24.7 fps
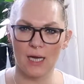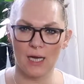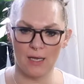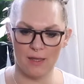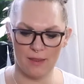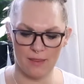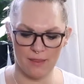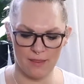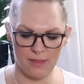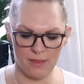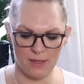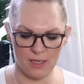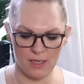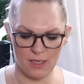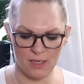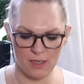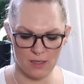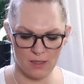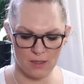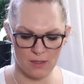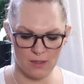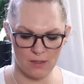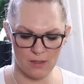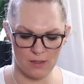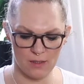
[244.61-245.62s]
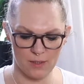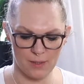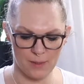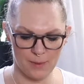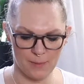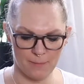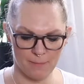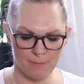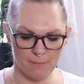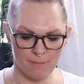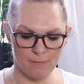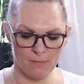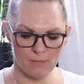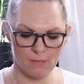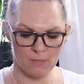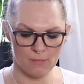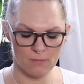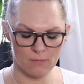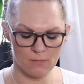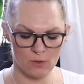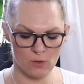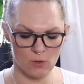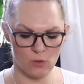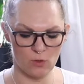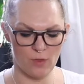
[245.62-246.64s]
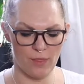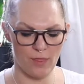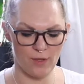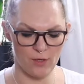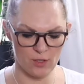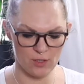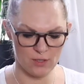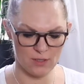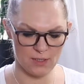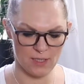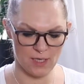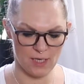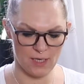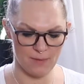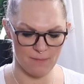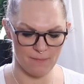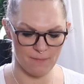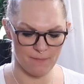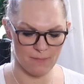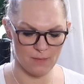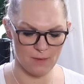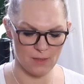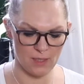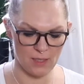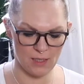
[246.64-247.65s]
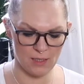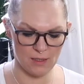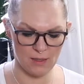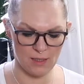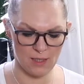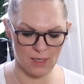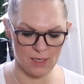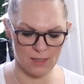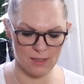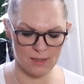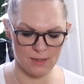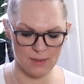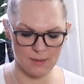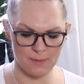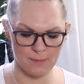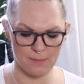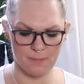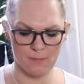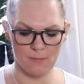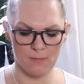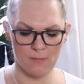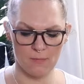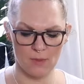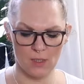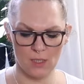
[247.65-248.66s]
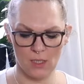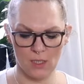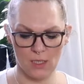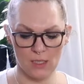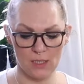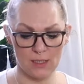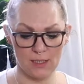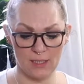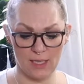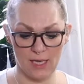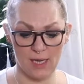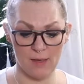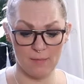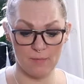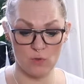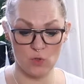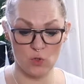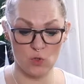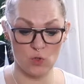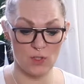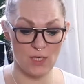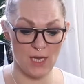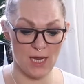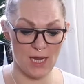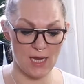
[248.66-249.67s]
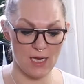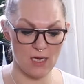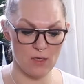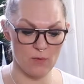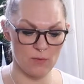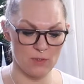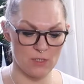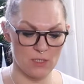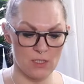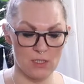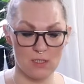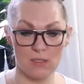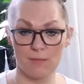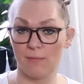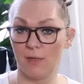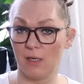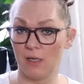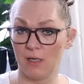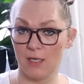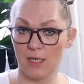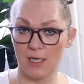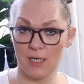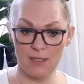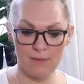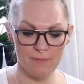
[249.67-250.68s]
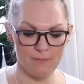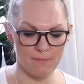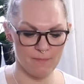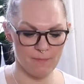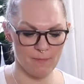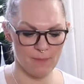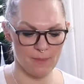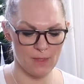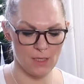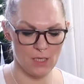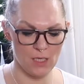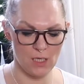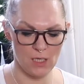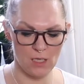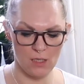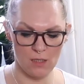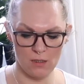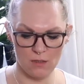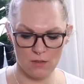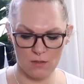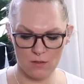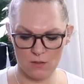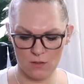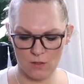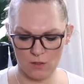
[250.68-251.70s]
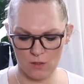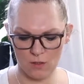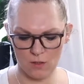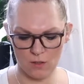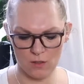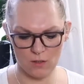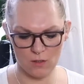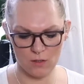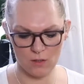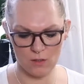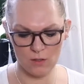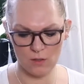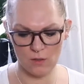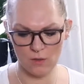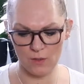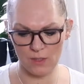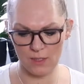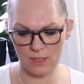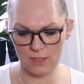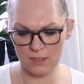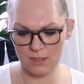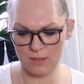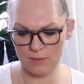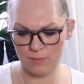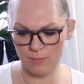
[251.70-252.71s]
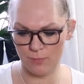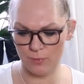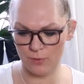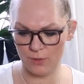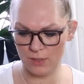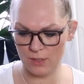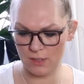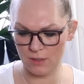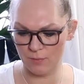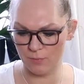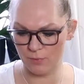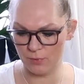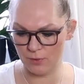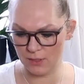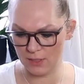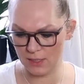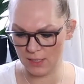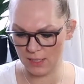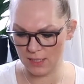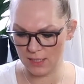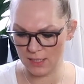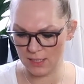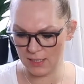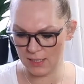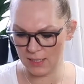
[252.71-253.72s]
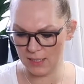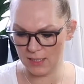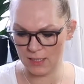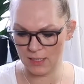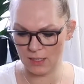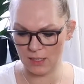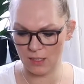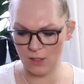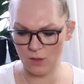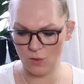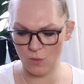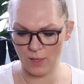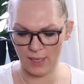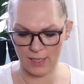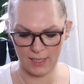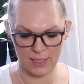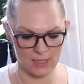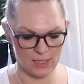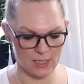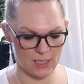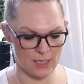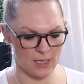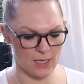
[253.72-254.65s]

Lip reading: I think, or Thursday, and then it came today, which is Monday. So it's pretty quick.